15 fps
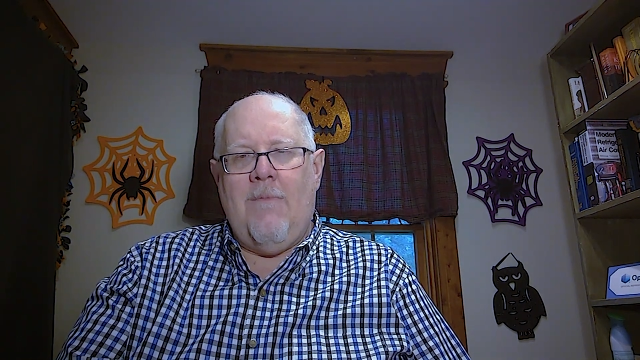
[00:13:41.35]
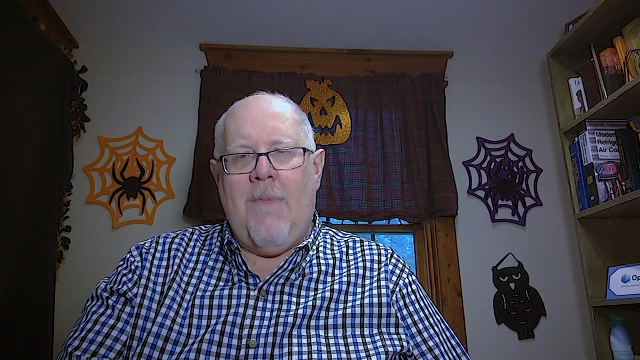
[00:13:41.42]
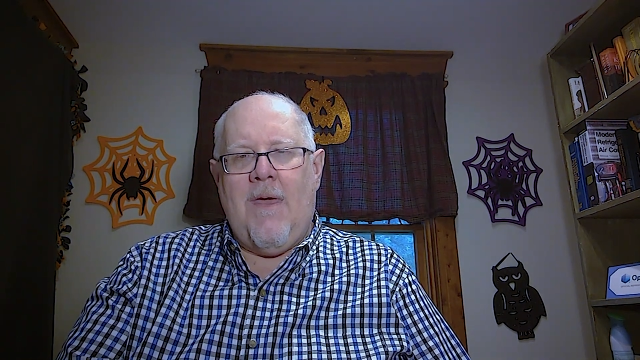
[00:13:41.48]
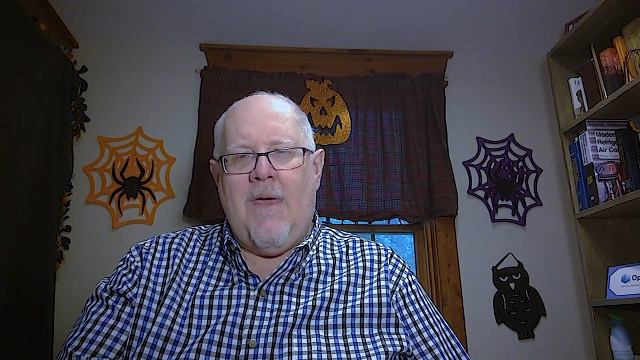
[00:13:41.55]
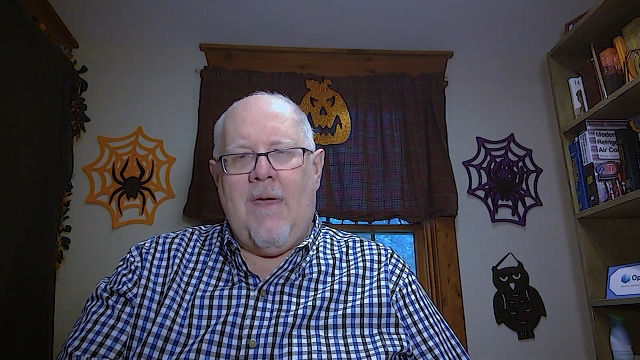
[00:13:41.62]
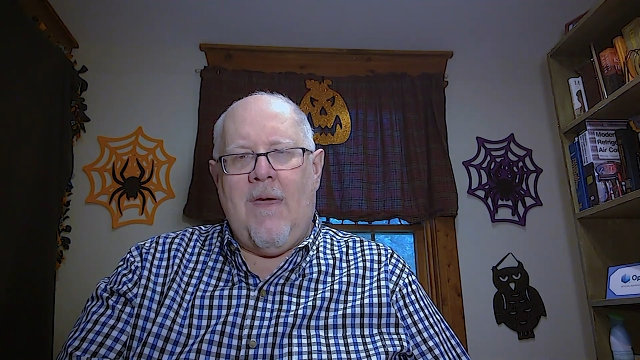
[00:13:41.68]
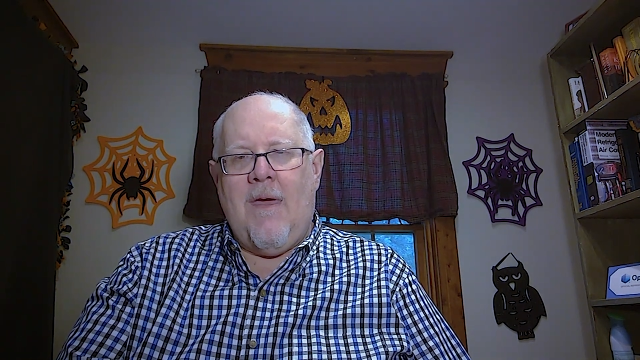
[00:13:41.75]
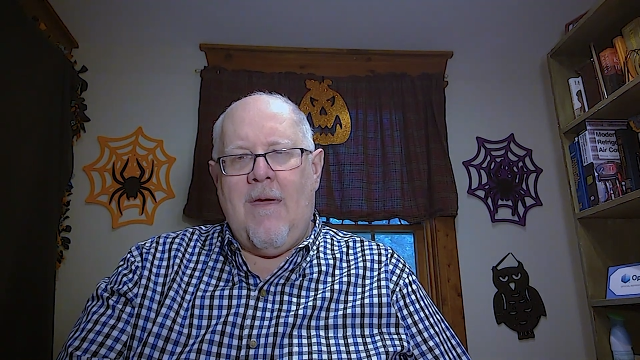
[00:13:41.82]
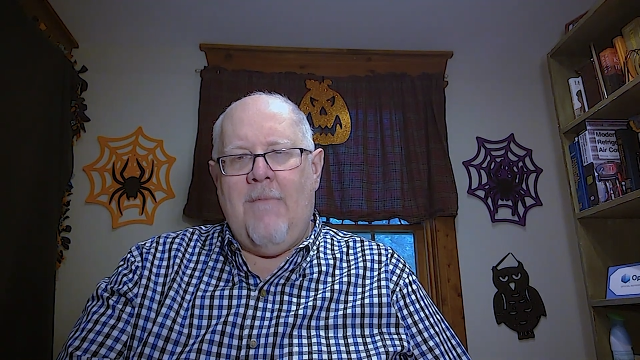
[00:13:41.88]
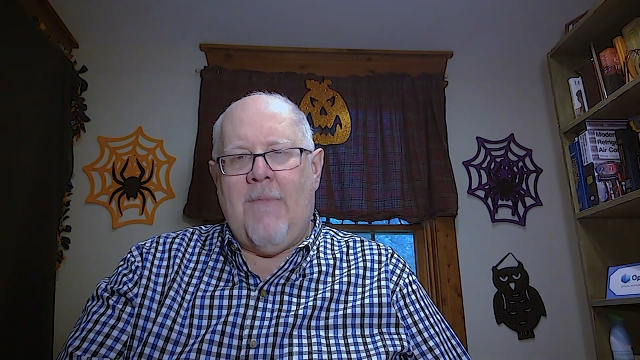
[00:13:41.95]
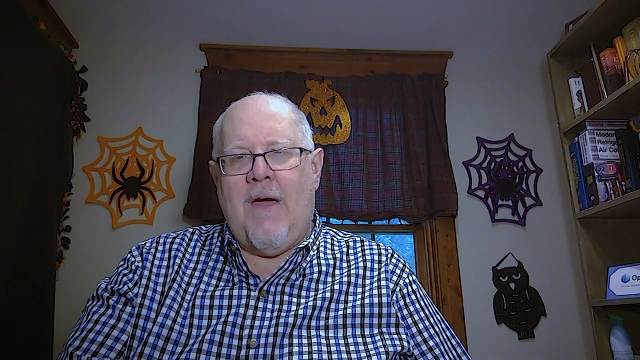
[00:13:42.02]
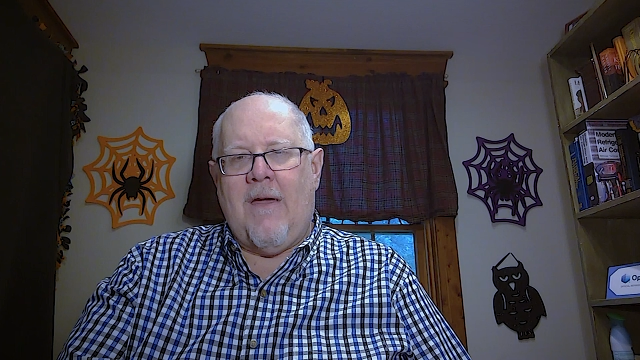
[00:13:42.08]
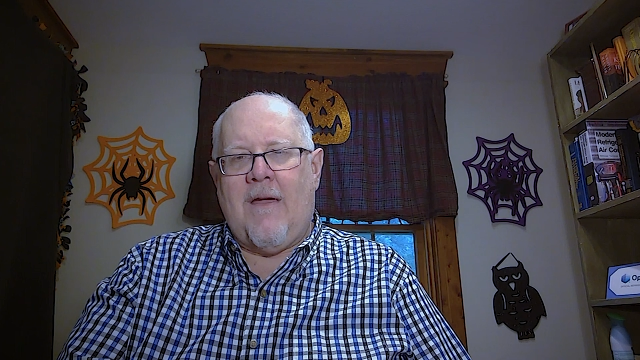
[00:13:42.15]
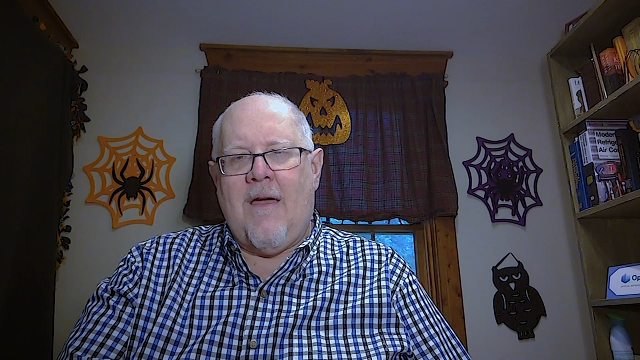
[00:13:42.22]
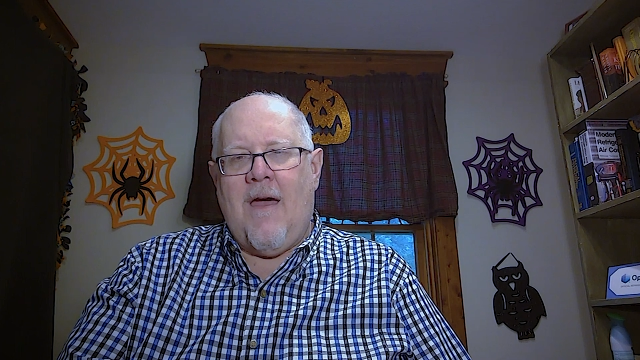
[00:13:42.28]
me and
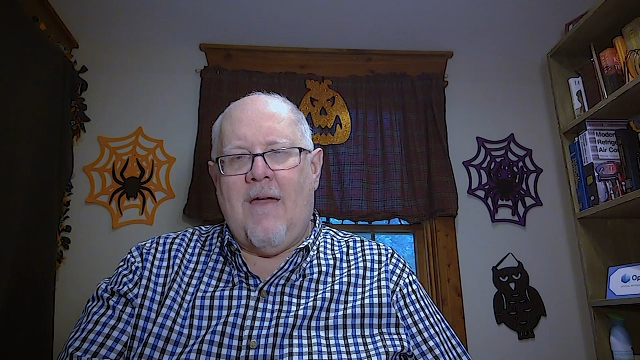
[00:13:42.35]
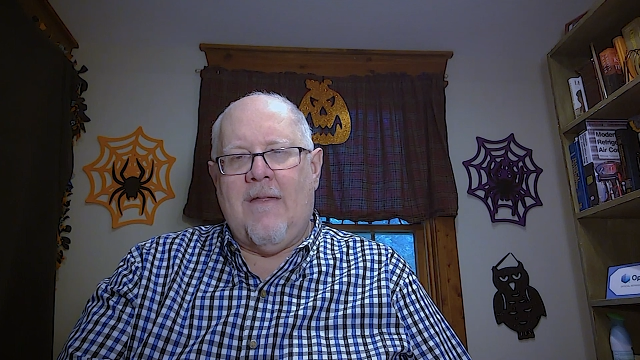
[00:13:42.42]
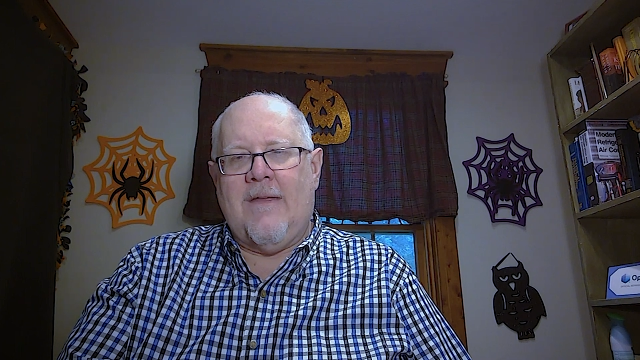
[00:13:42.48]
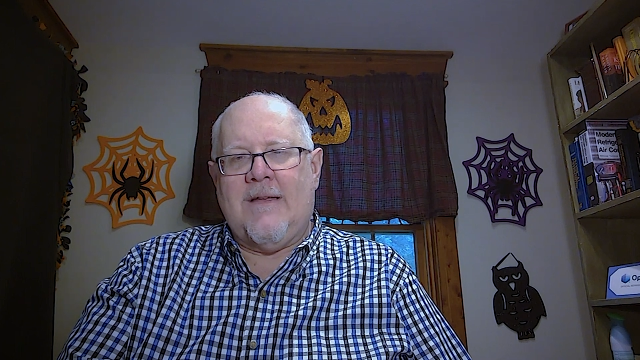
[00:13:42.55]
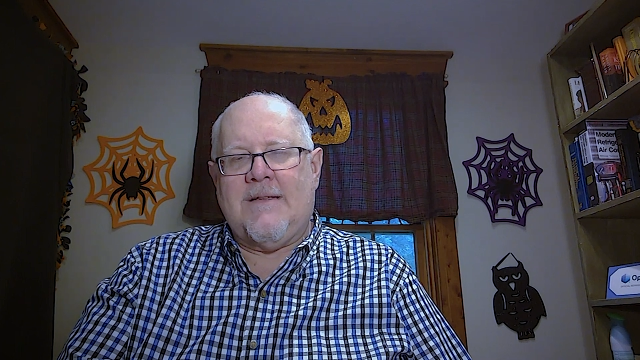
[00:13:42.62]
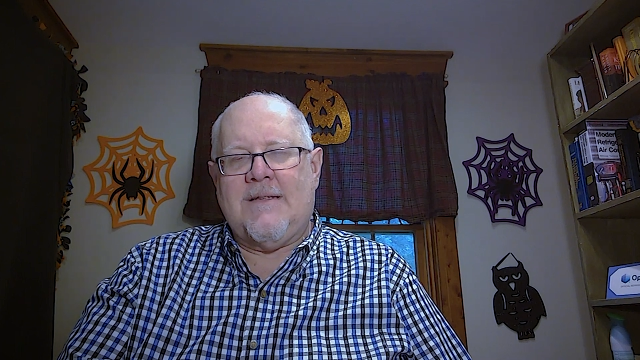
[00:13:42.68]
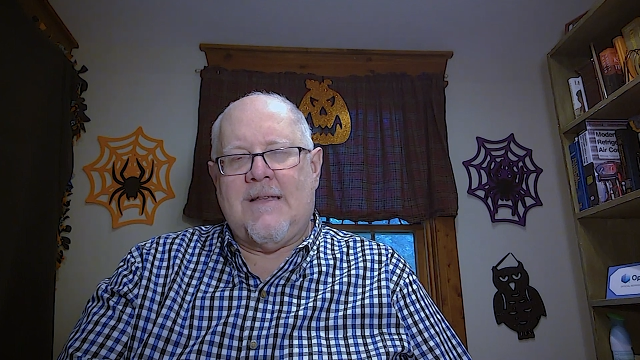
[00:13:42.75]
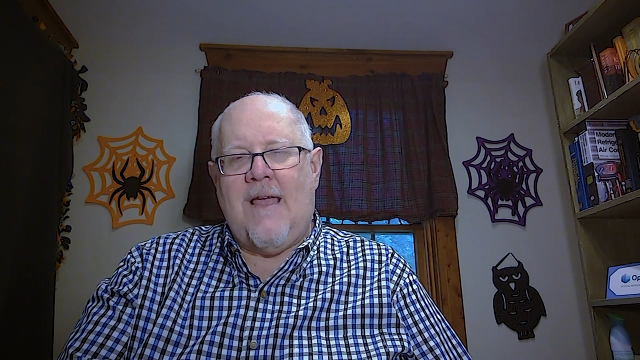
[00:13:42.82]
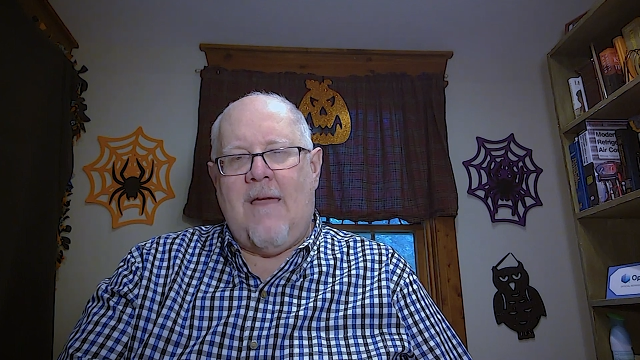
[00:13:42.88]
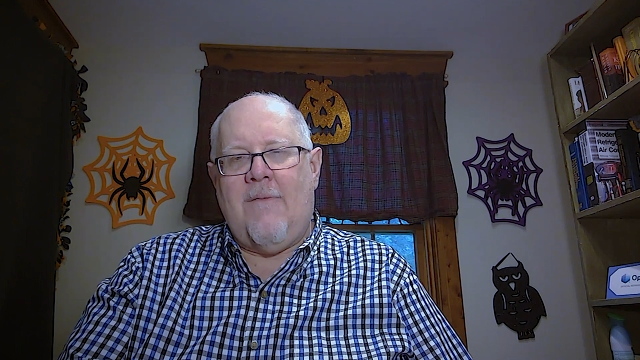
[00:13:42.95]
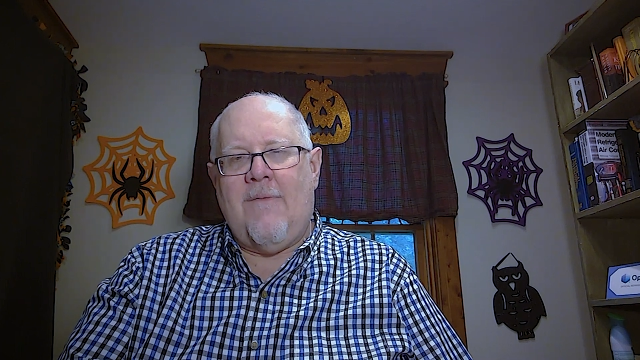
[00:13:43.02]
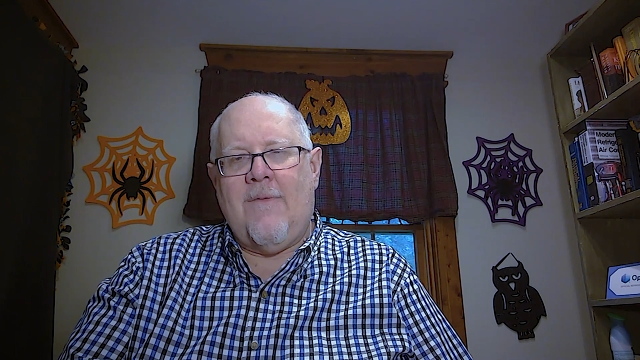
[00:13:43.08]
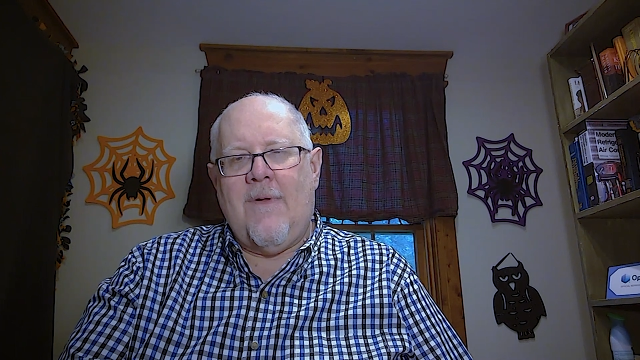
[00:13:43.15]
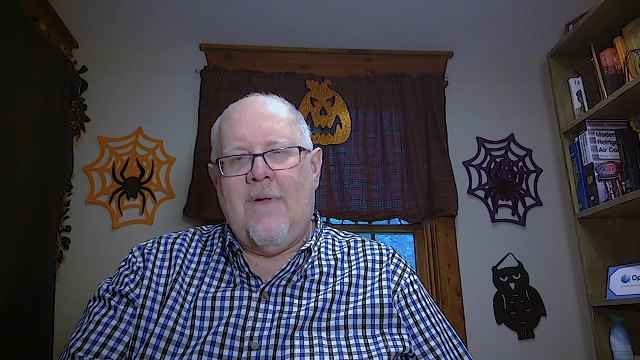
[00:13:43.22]
my colleagues safe.